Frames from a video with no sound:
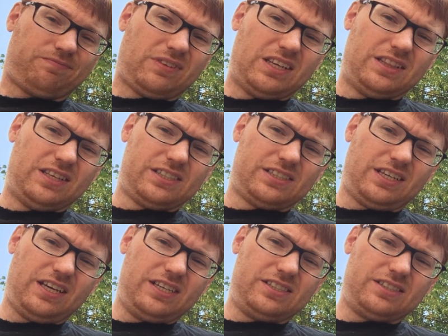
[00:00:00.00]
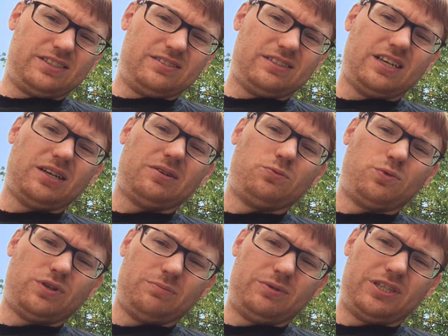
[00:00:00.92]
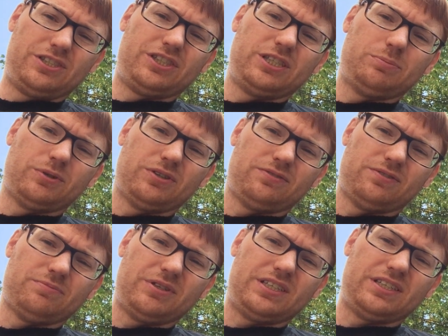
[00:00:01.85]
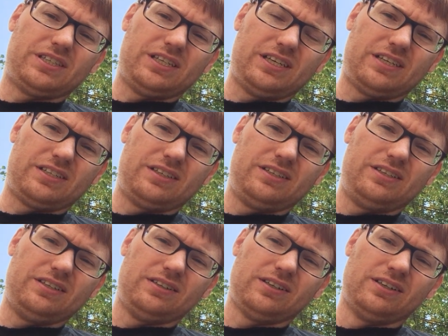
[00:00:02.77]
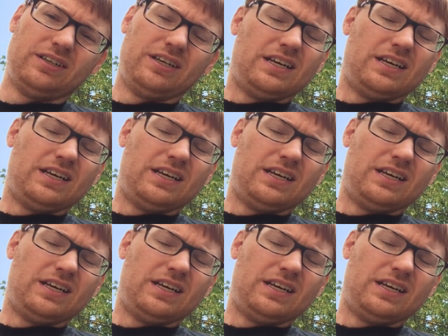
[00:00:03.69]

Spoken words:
In this case, it would have been cheaper for me to take it to the dealer.